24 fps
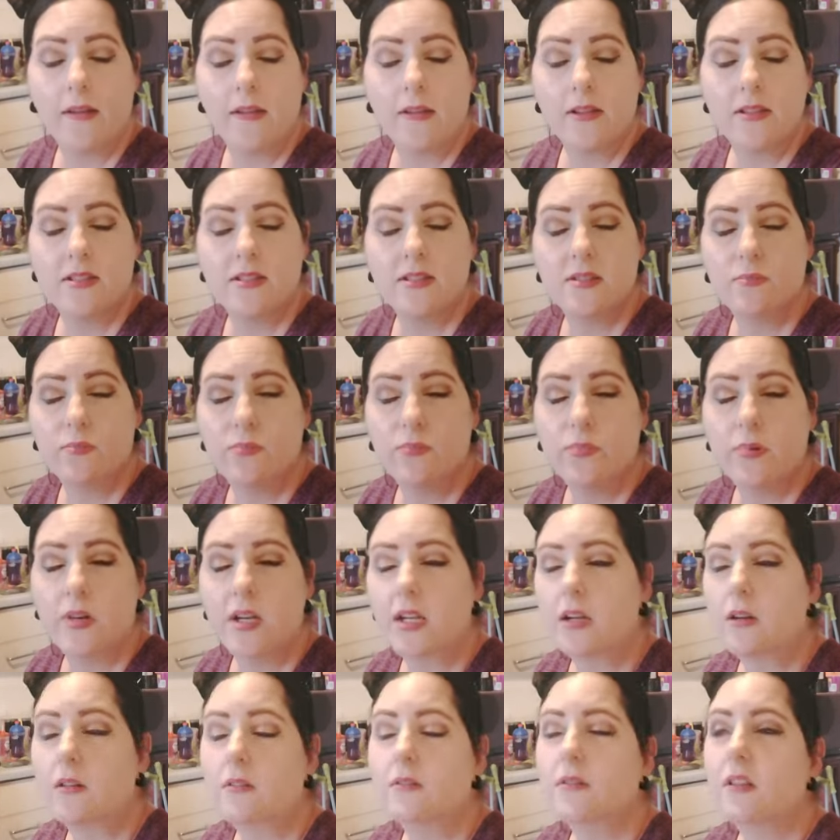
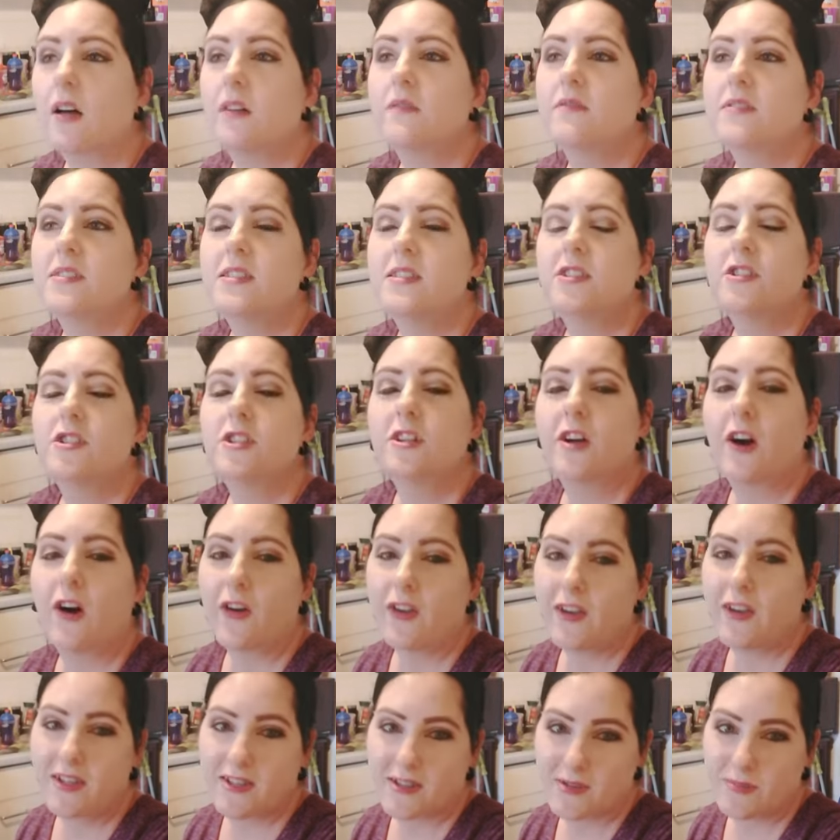sprinkle of Stitchy
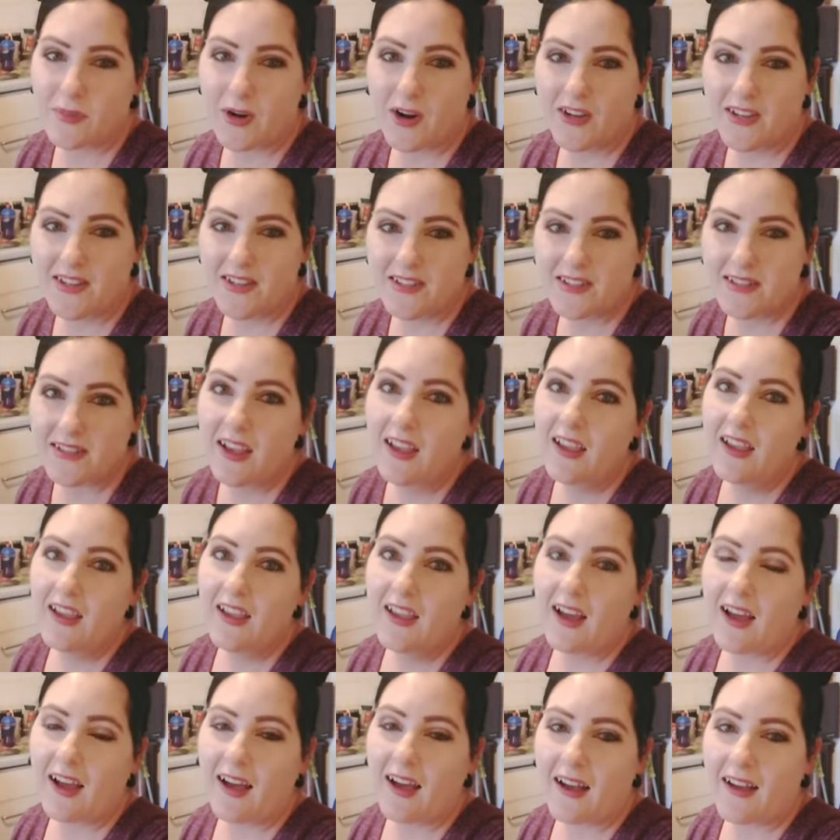Kindness prize,
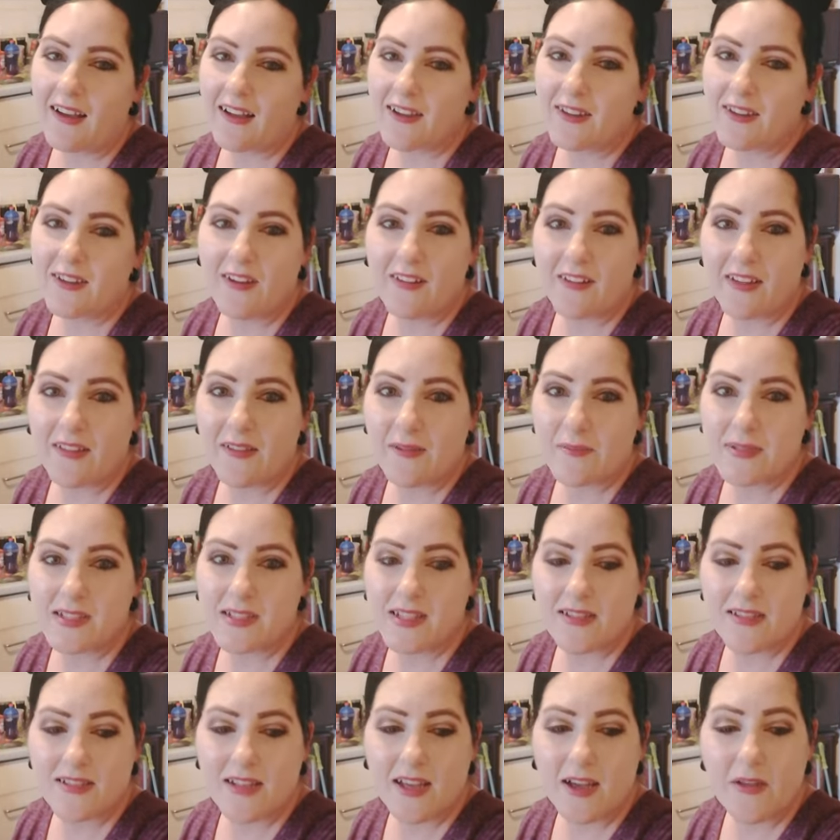and I'll get them
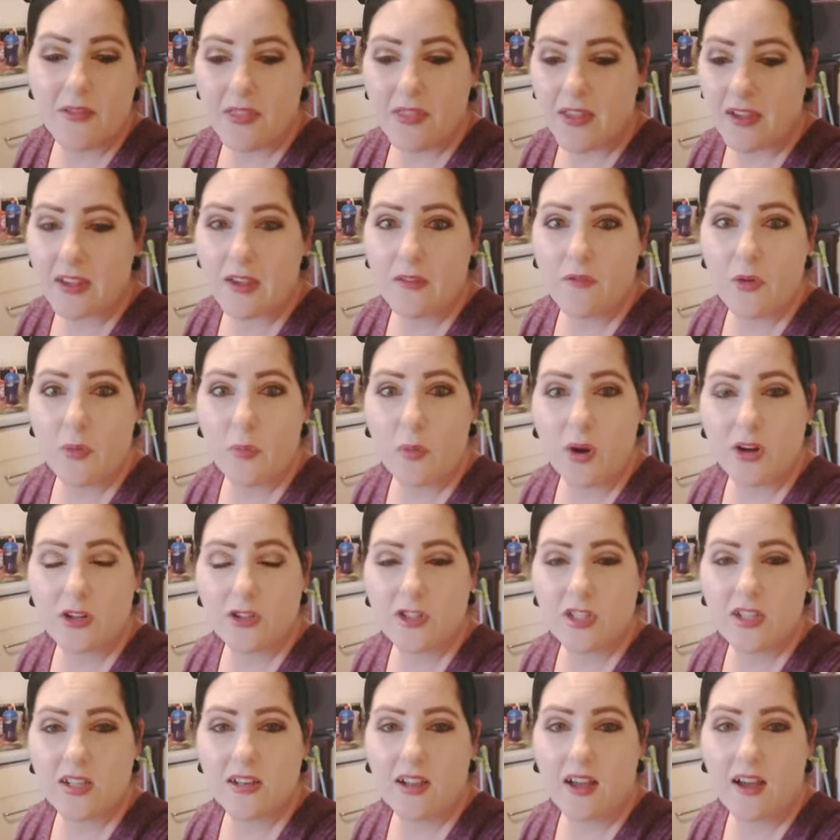sent out. Thank you for
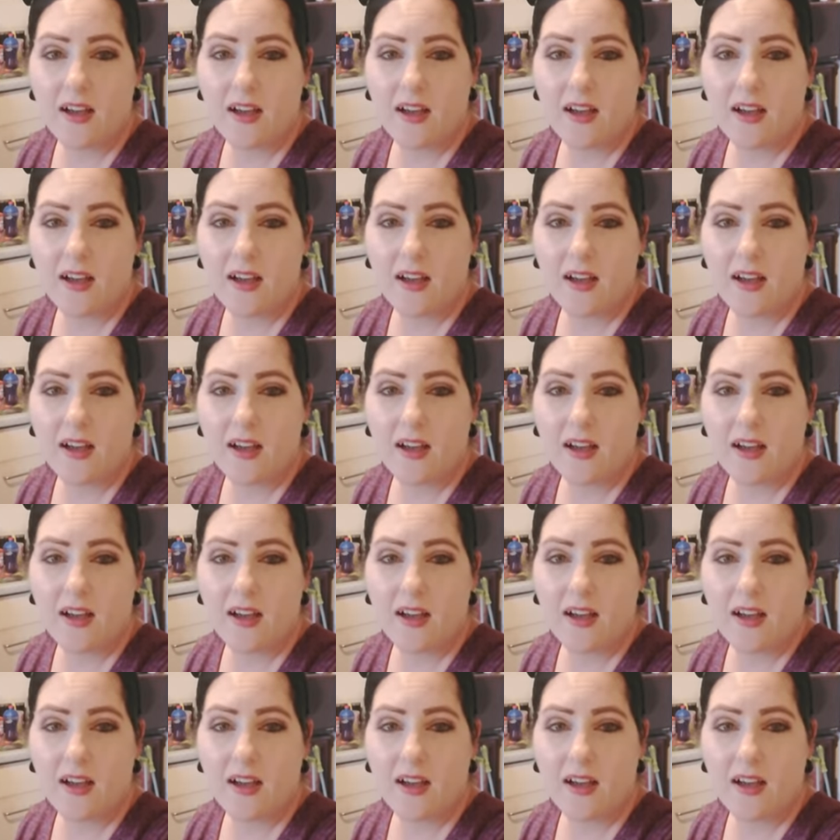watching.